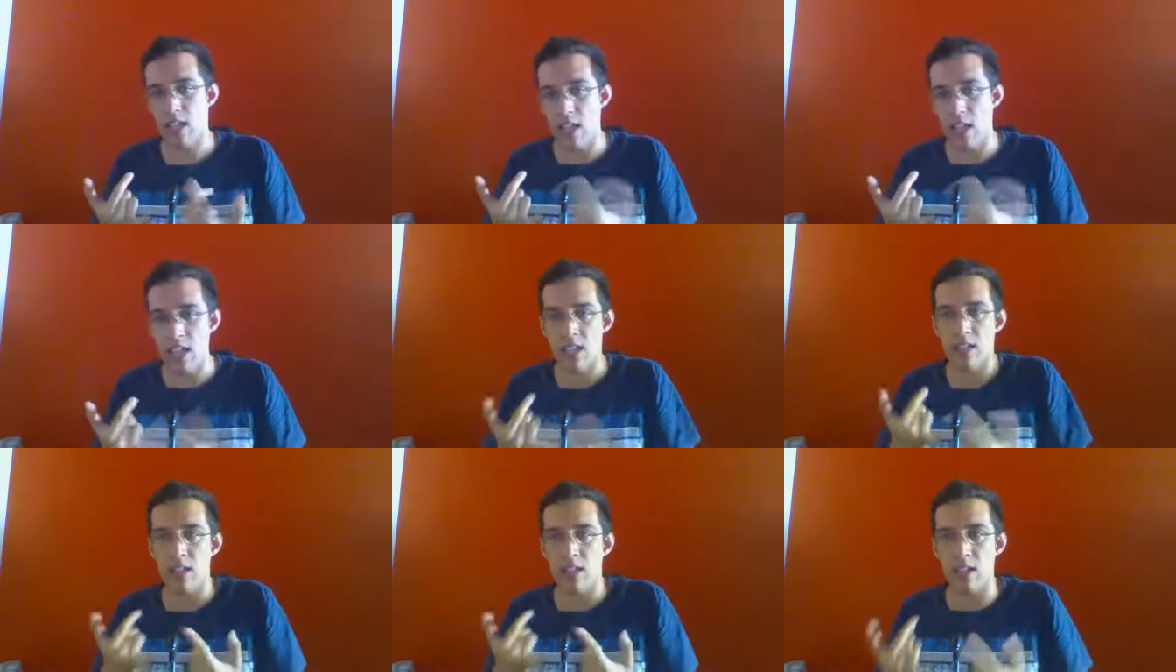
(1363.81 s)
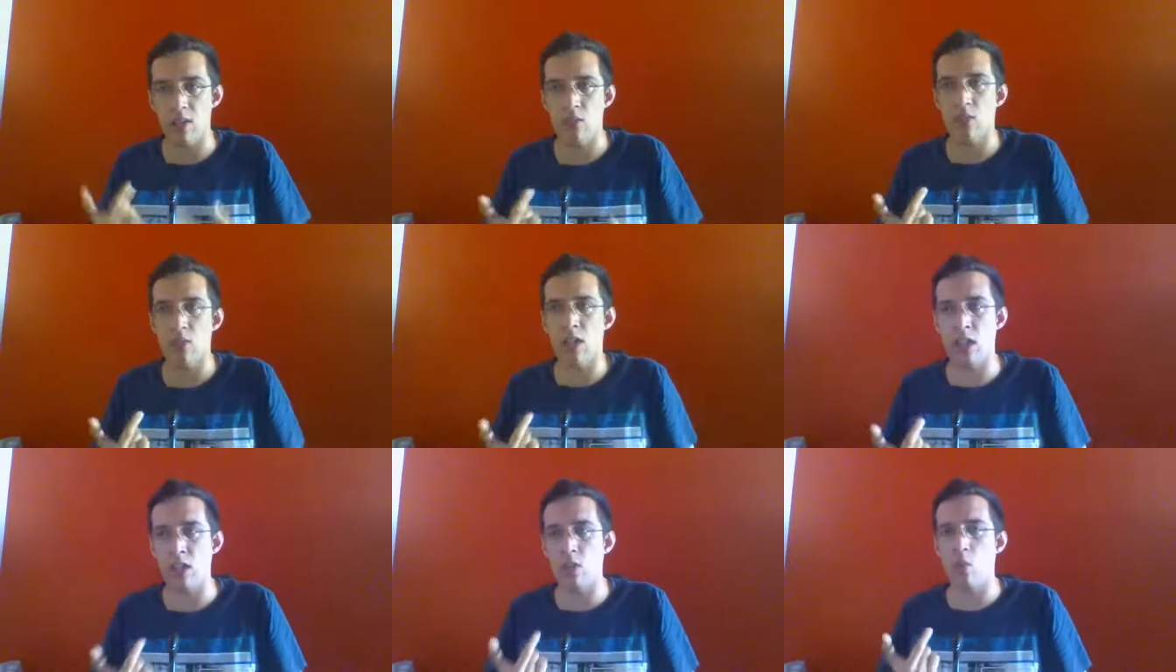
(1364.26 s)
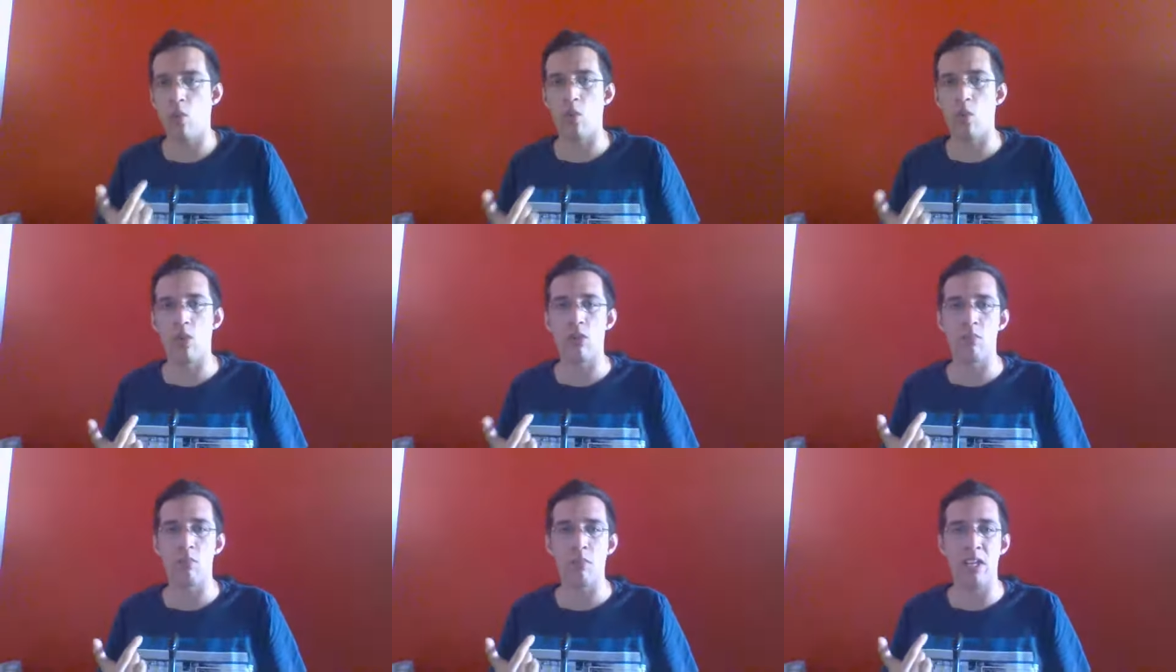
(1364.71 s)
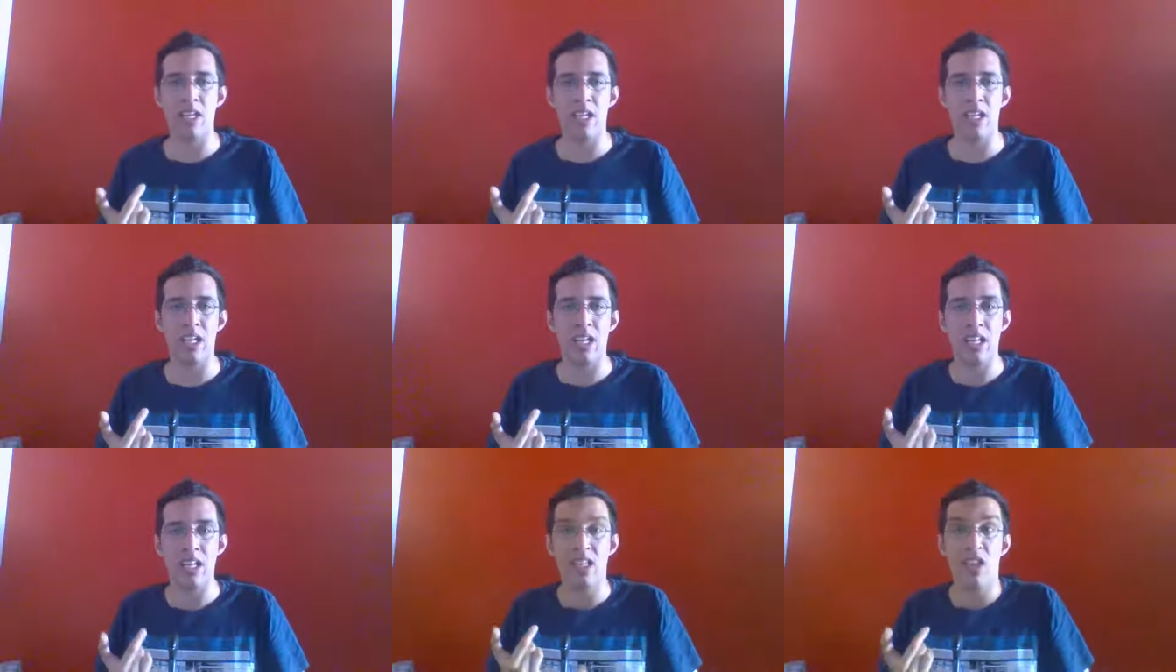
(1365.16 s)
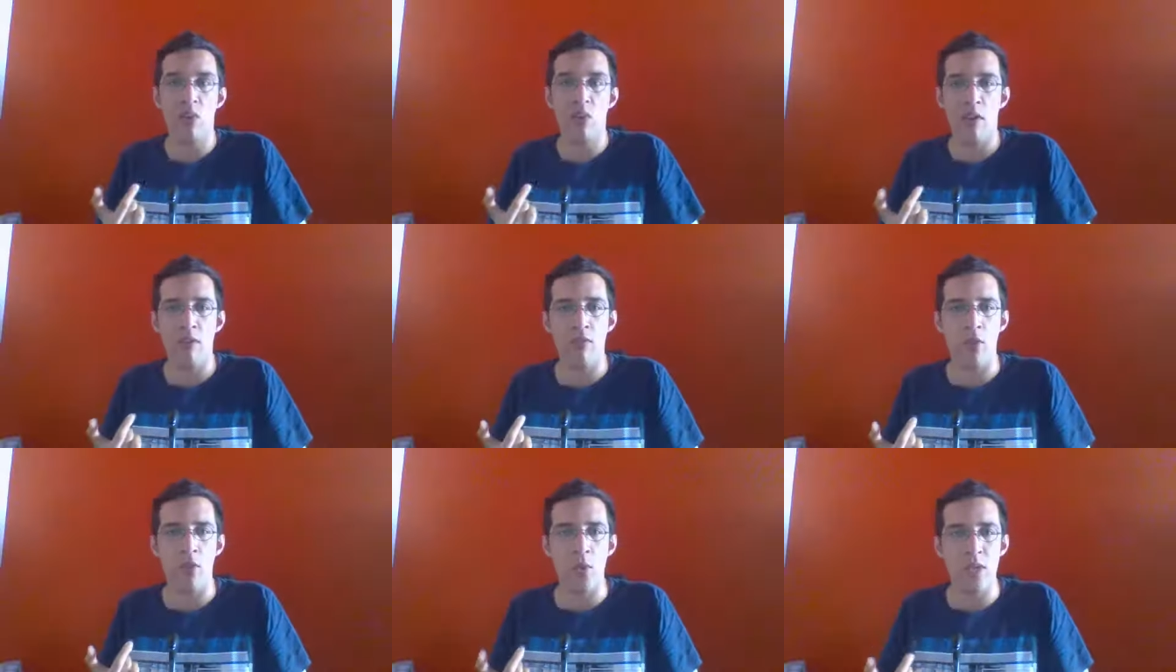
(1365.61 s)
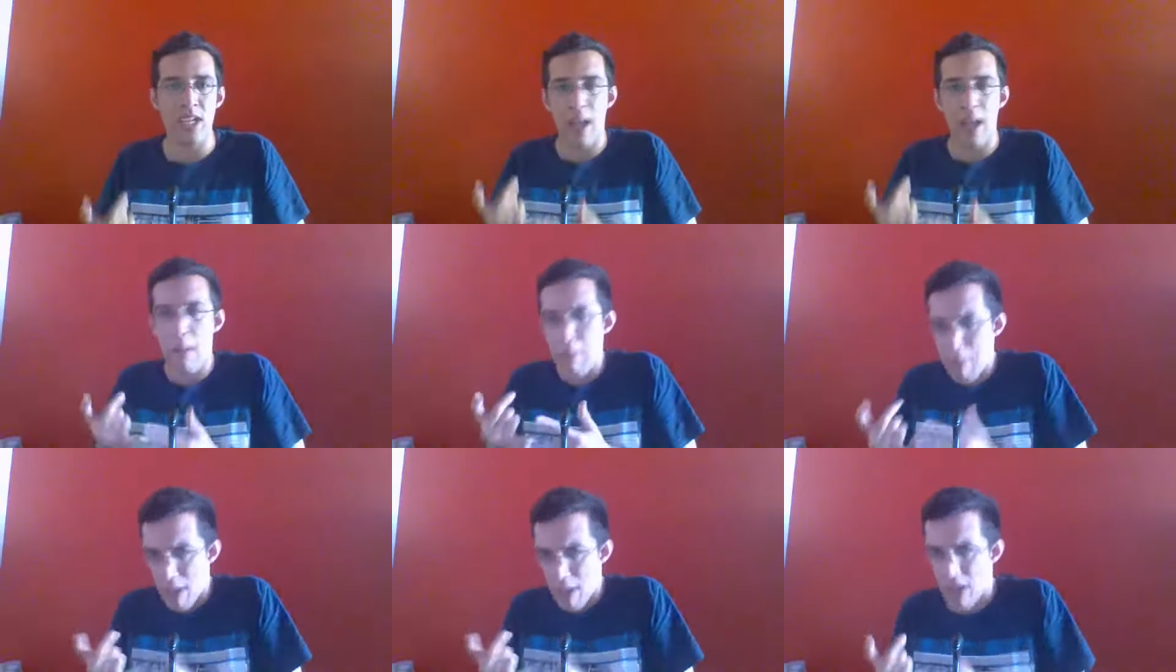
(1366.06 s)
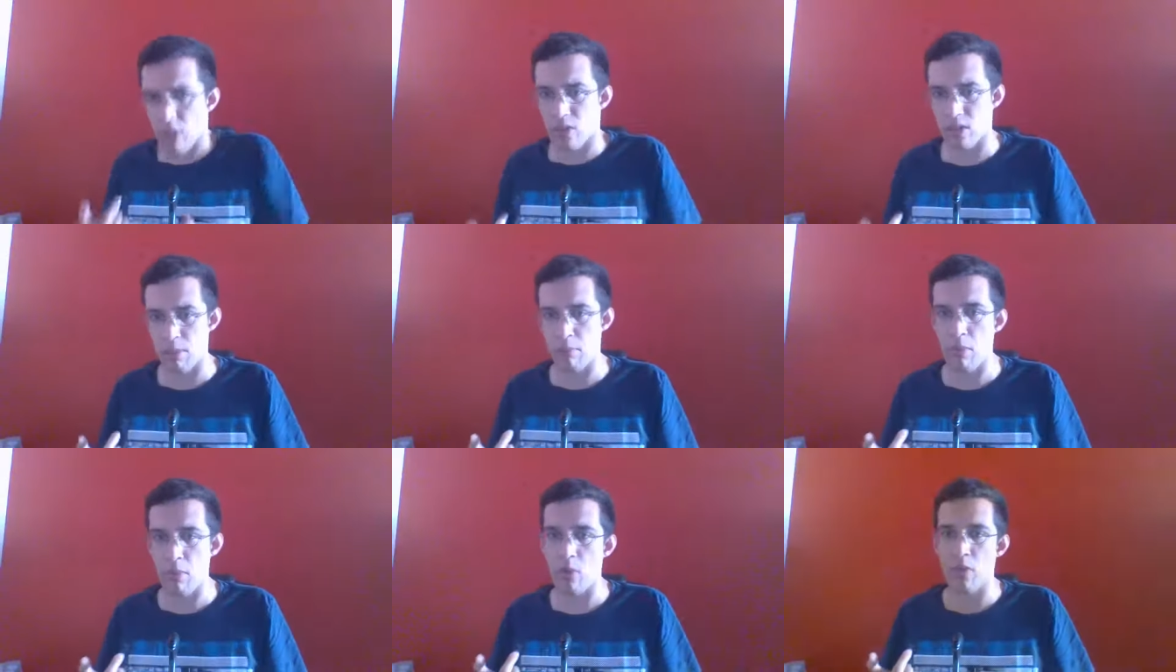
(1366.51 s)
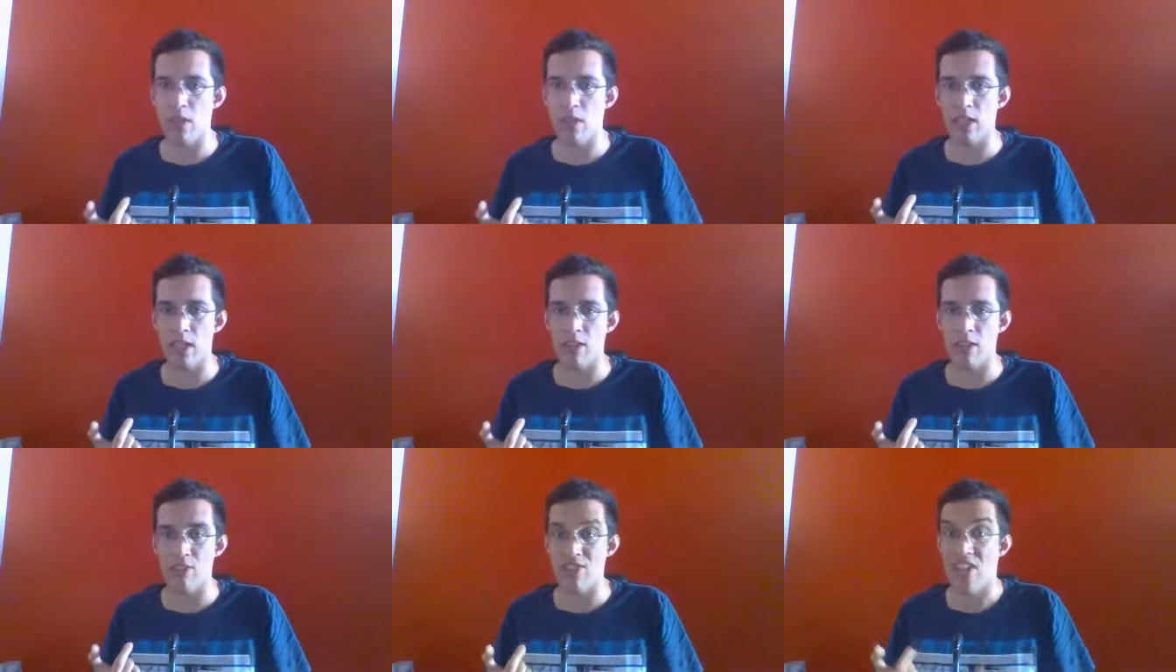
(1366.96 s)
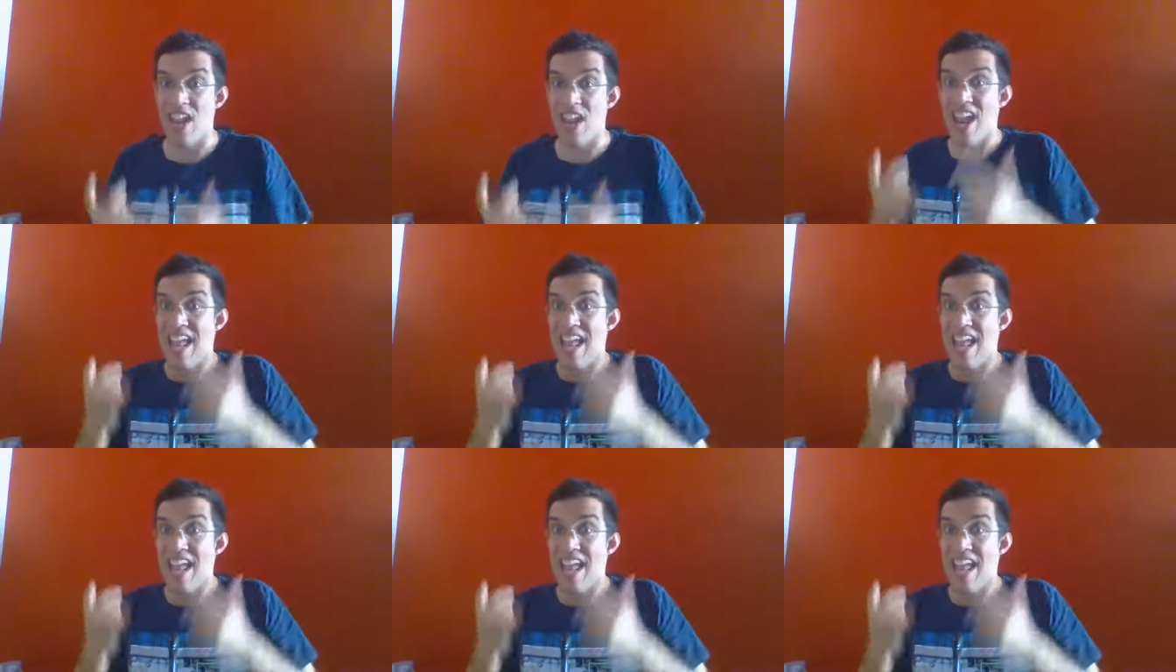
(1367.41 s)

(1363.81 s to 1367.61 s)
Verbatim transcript: in the in the world meeting, in the reverie, about the pony lips?